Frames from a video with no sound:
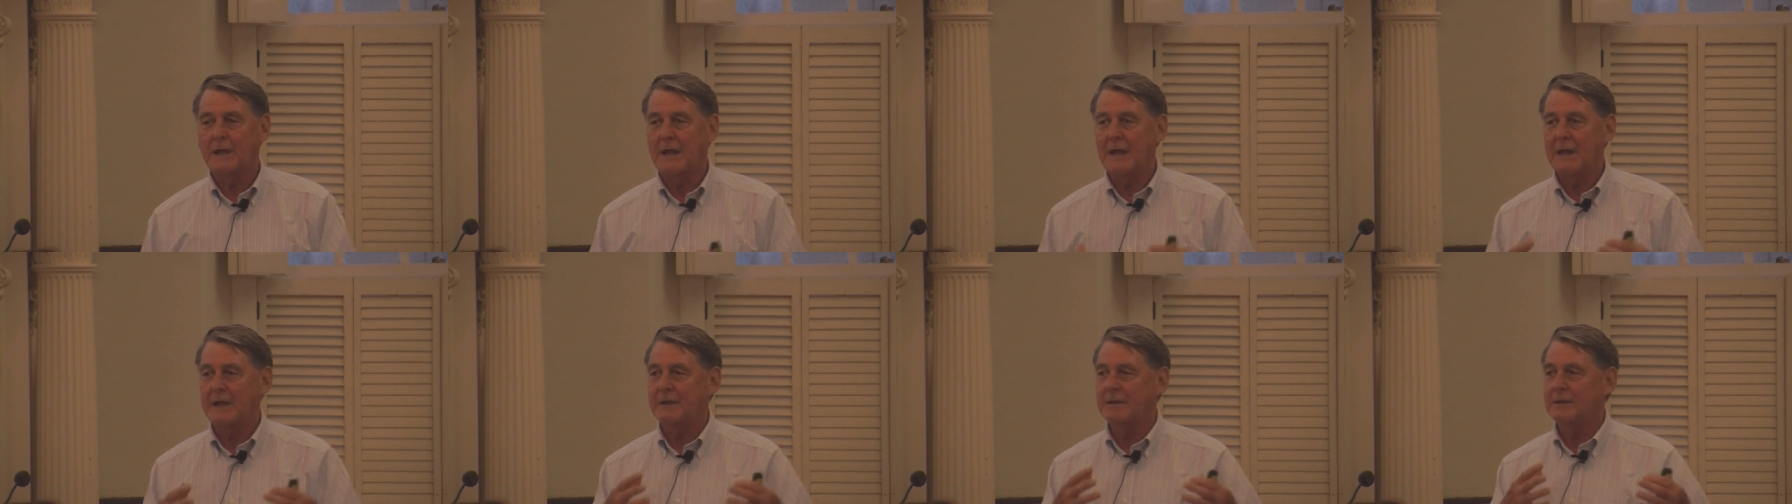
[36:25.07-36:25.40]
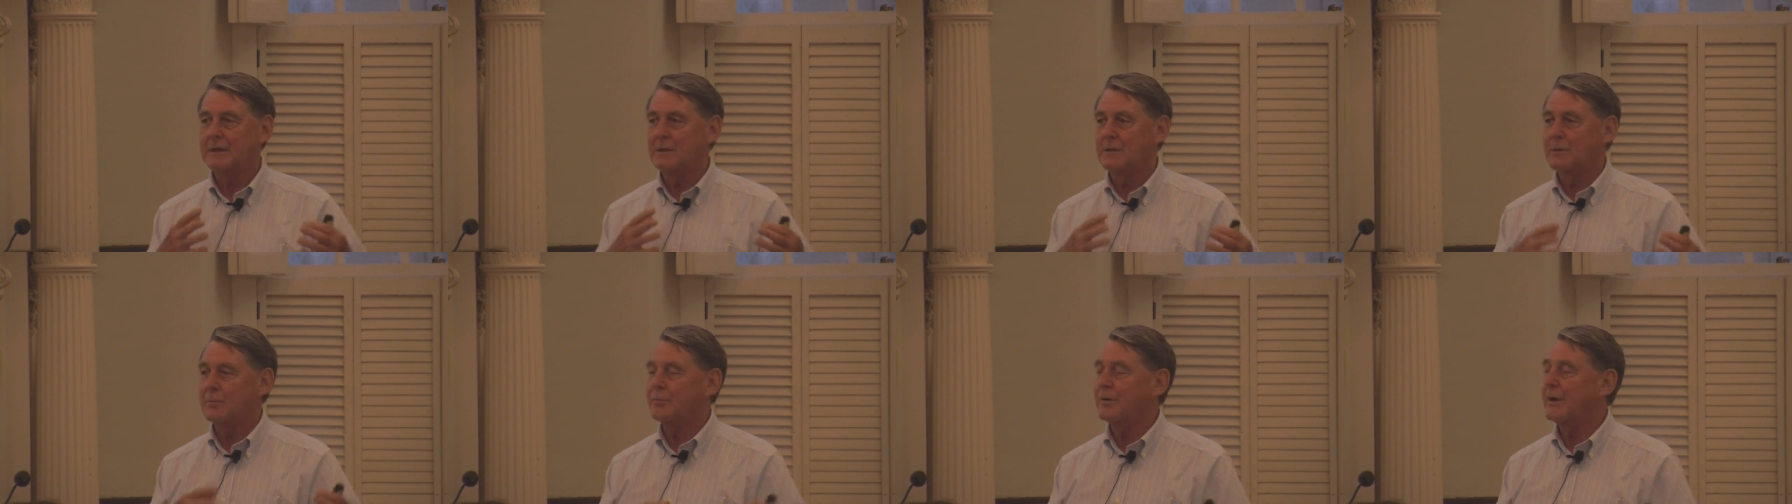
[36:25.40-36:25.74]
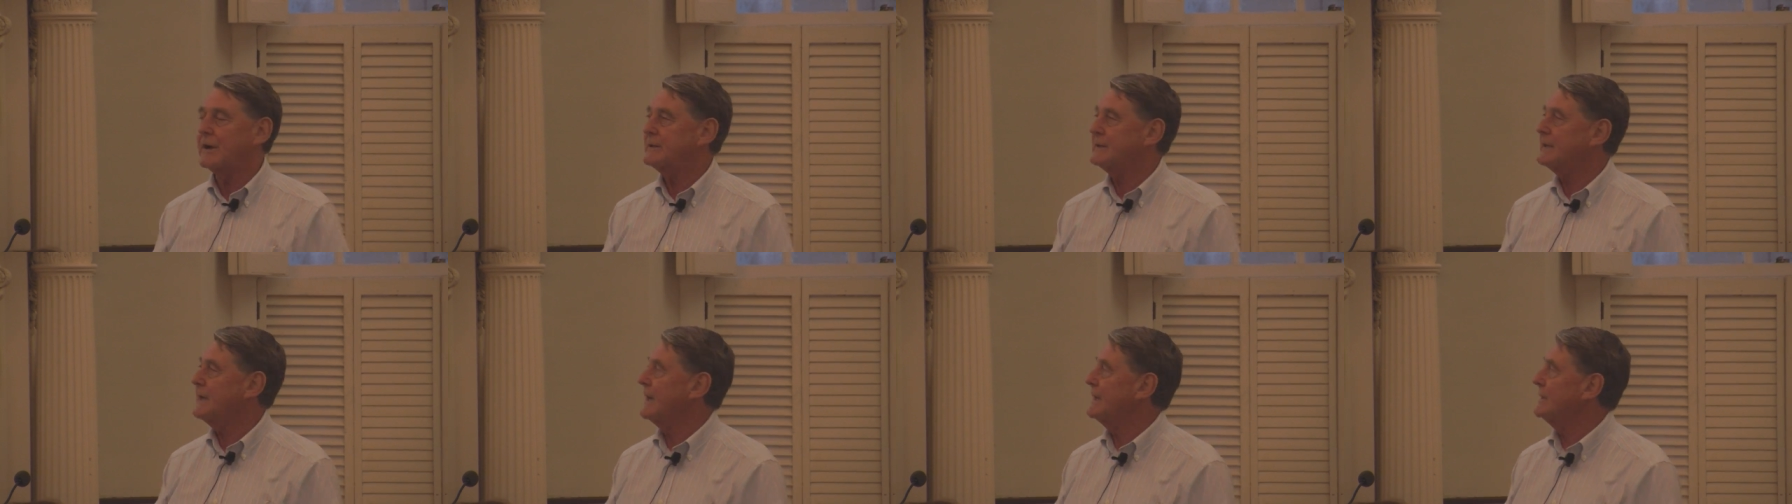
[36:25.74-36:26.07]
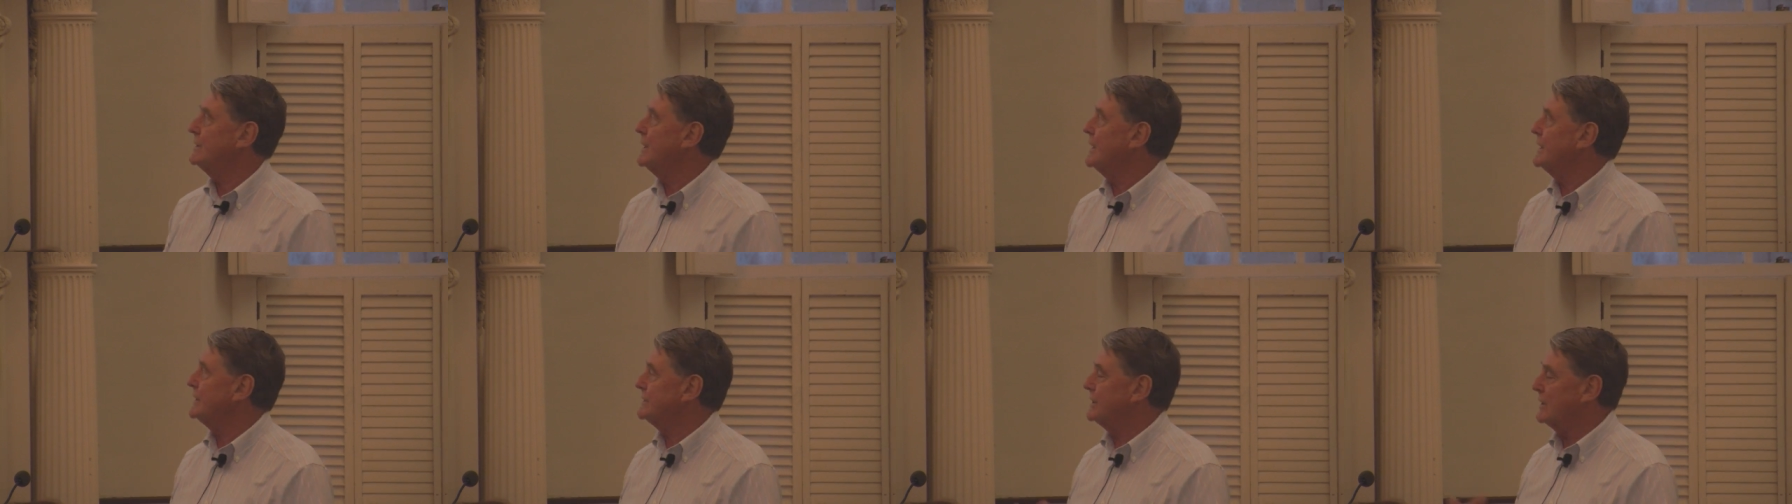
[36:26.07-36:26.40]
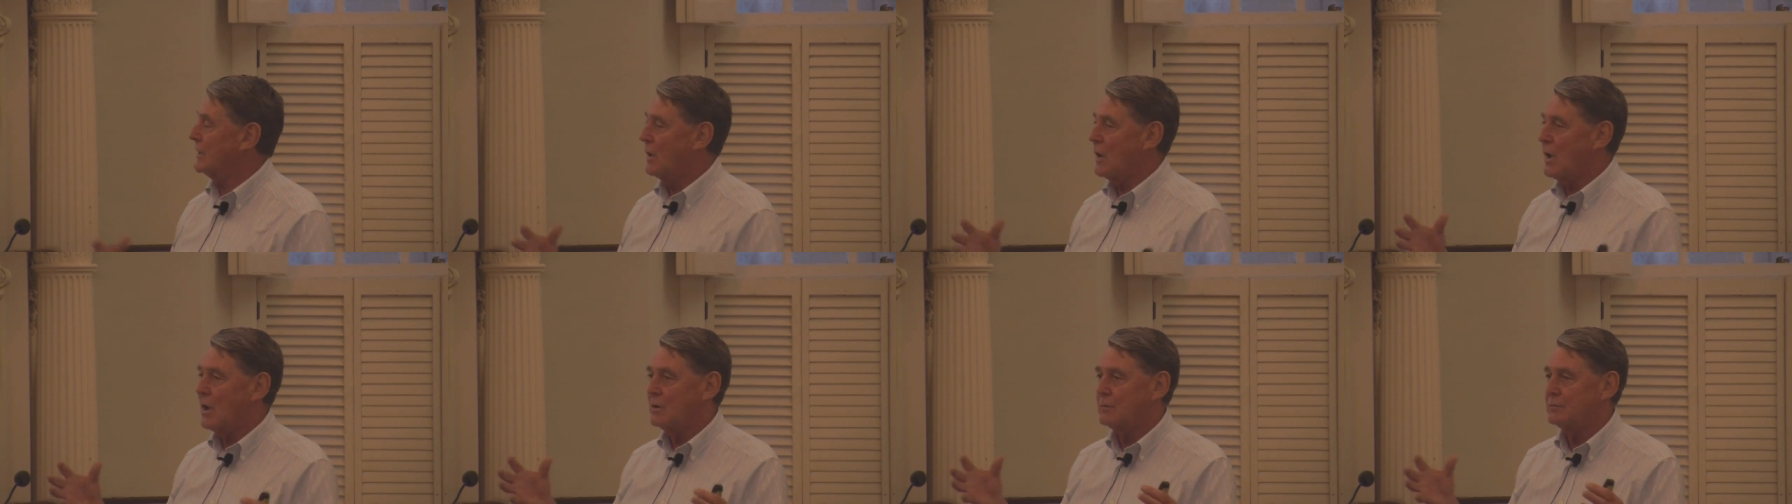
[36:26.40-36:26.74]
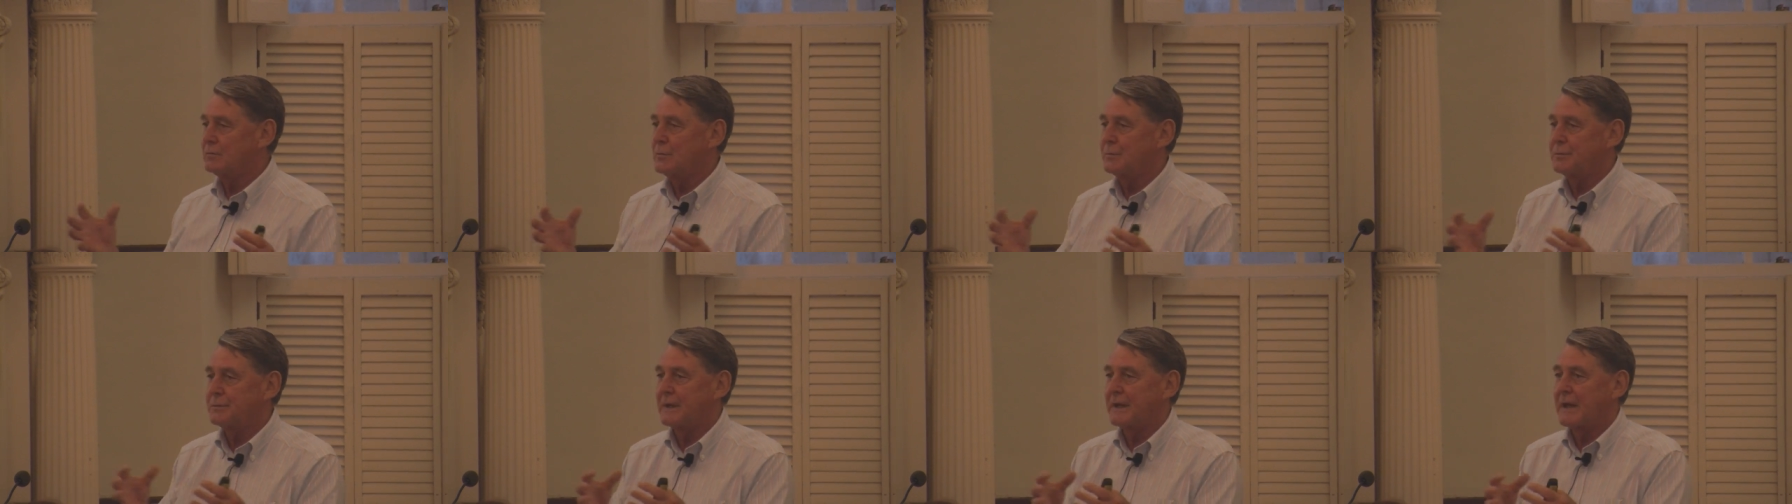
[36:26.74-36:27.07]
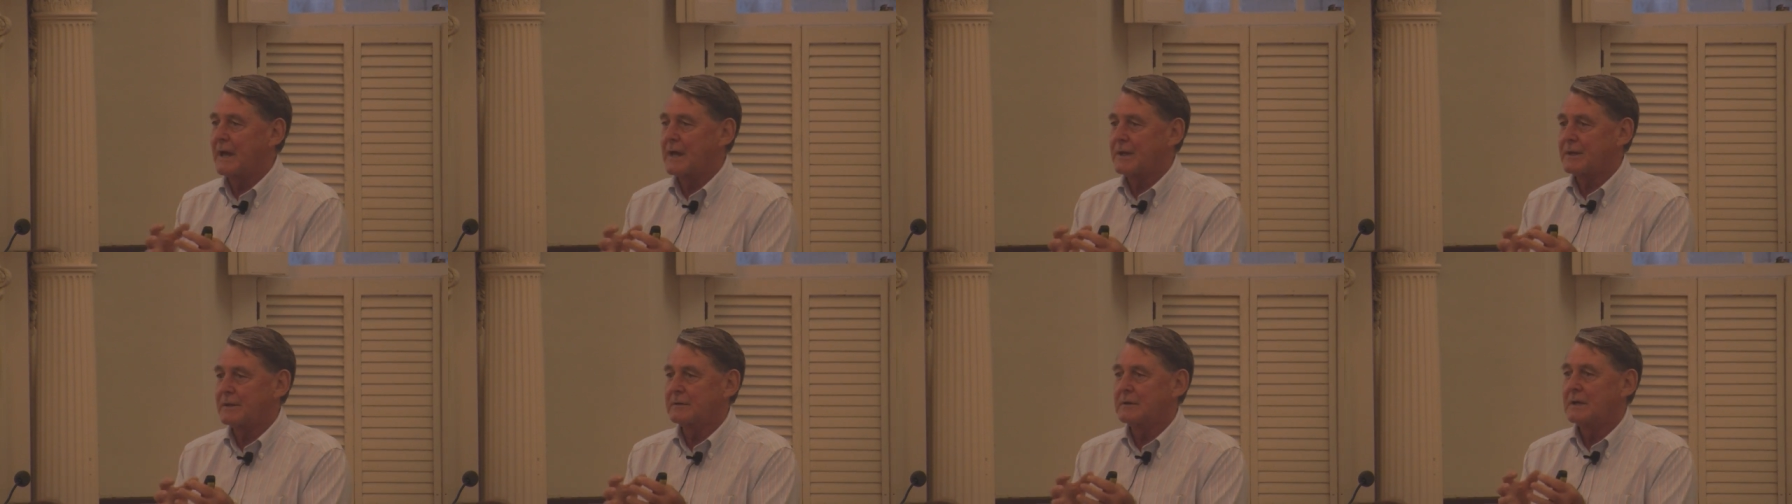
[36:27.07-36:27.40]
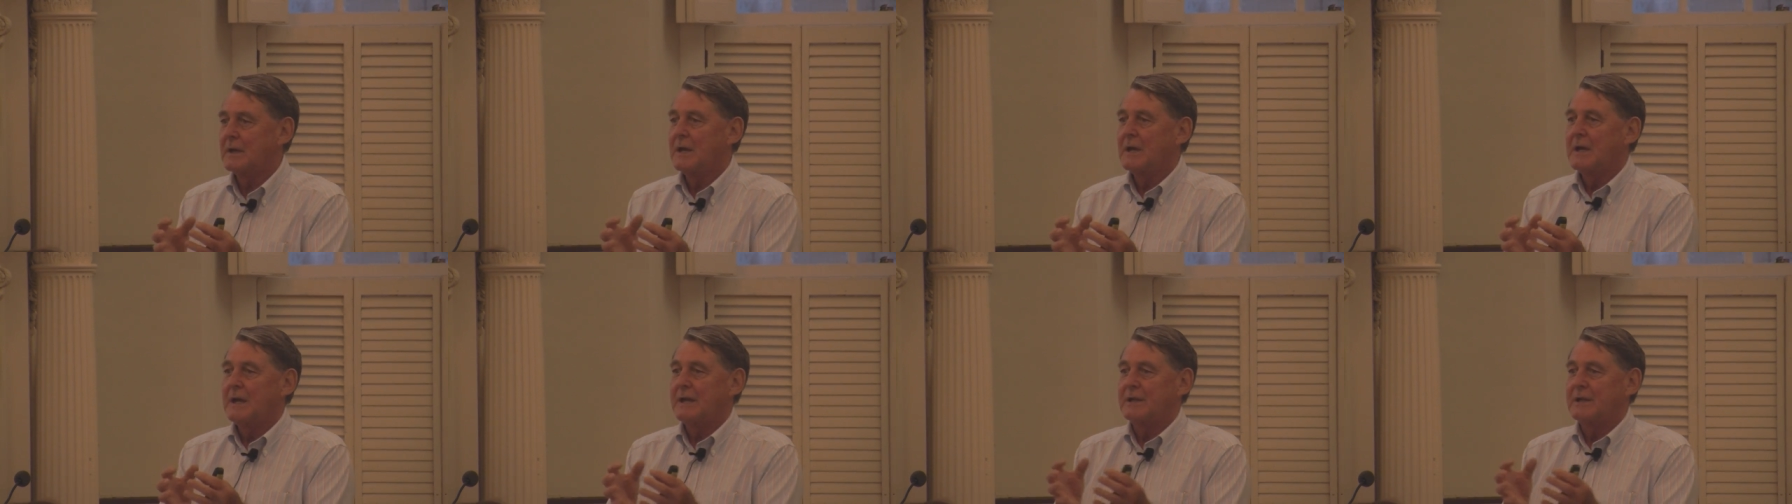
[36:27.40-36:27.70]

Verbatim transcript: and the Pratt Diagnostic all grouped together